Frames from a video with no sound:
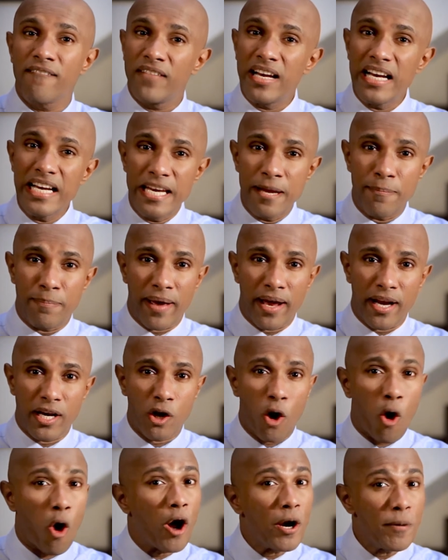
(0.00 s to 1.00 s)
will depend
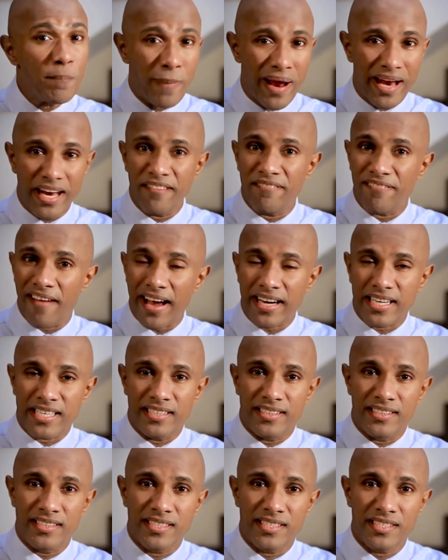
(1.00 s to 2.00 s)
on many
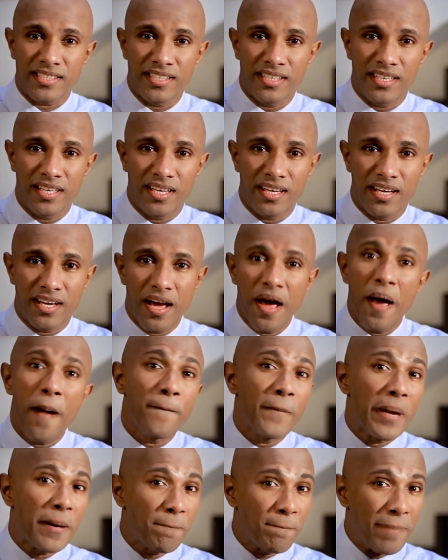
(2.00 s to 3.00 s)
factors,
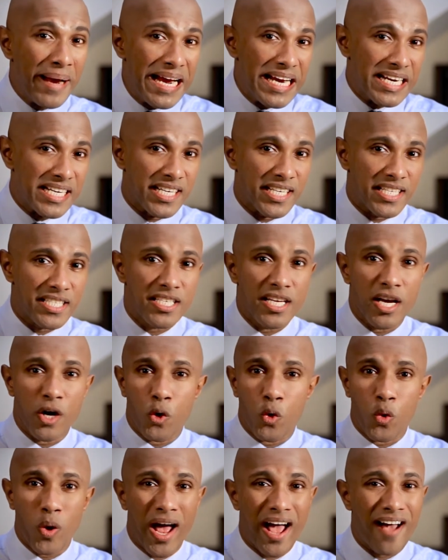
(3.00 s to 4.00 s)
but patients
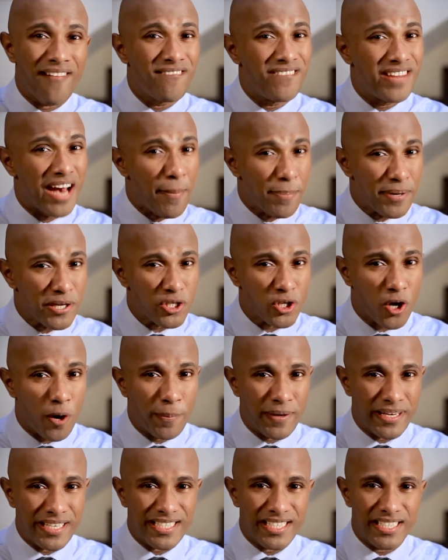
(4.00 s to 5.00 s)
who have
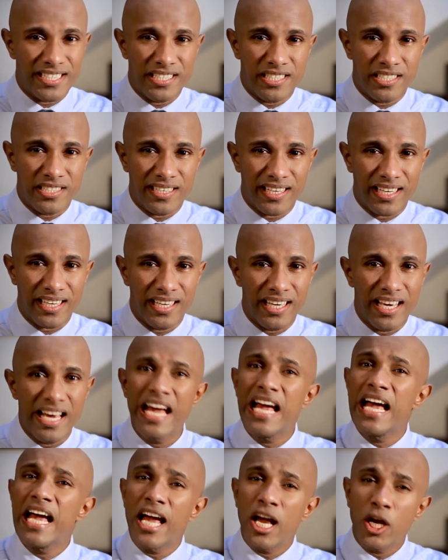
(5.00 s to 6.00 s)
laparoscopic surgery
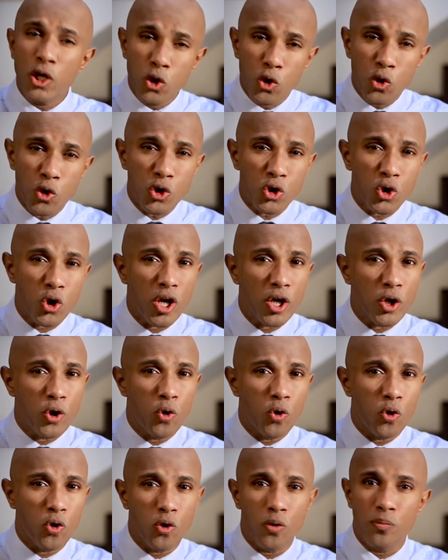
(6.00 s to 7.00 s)
usually
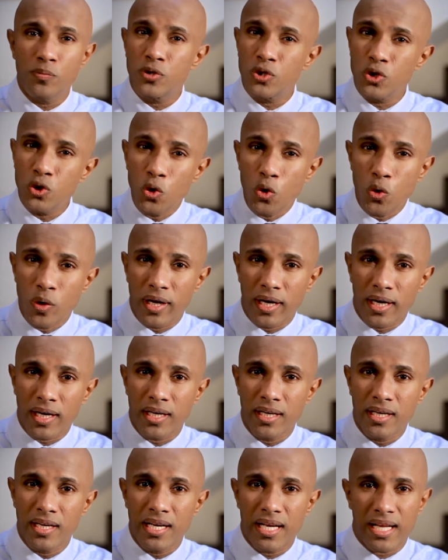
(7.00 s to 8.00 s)
go home
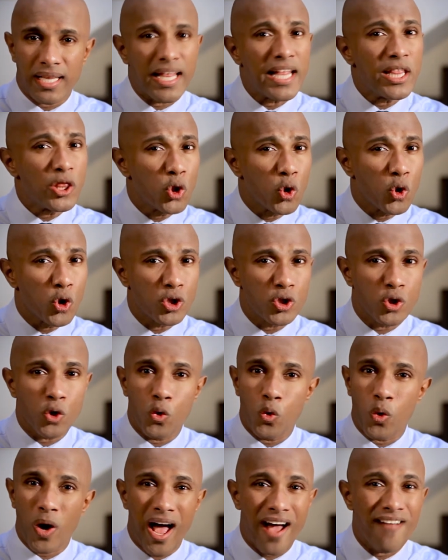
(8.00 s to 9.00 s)
sooner than those
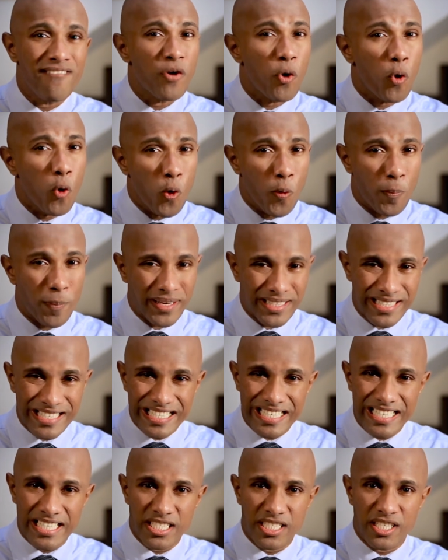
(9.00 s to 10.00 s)
who have open
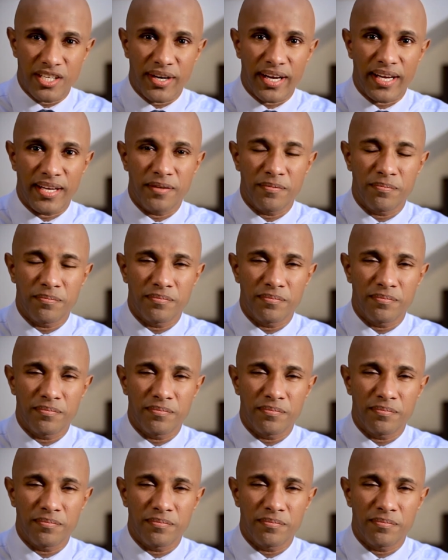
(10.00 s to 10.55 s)
surgery.